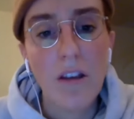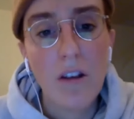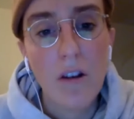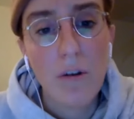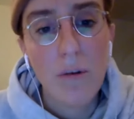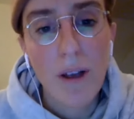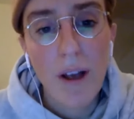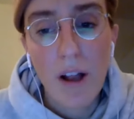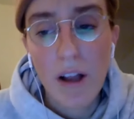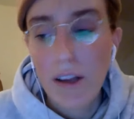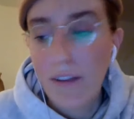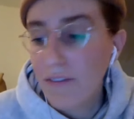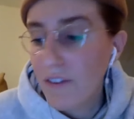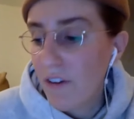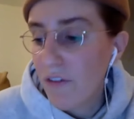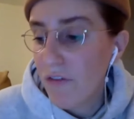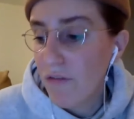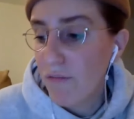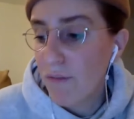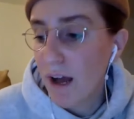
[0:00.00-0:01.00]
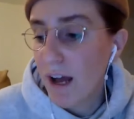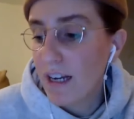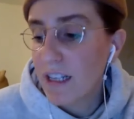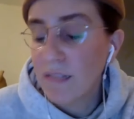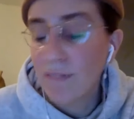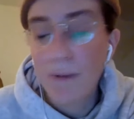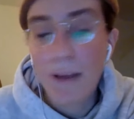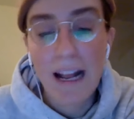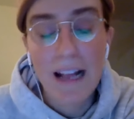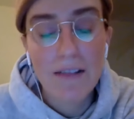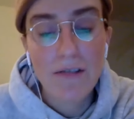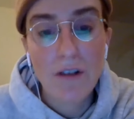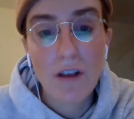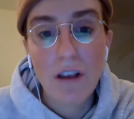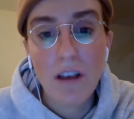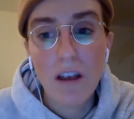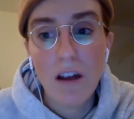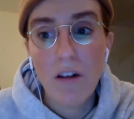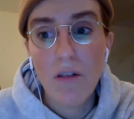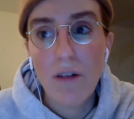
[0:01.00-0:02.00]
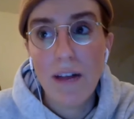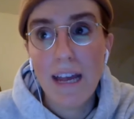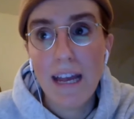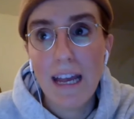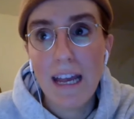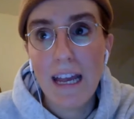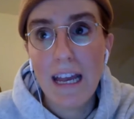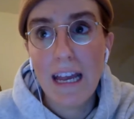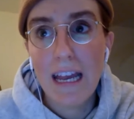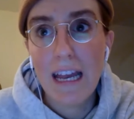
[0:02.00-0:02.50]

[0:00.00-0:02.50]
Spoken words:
we all have different bodies, but as you know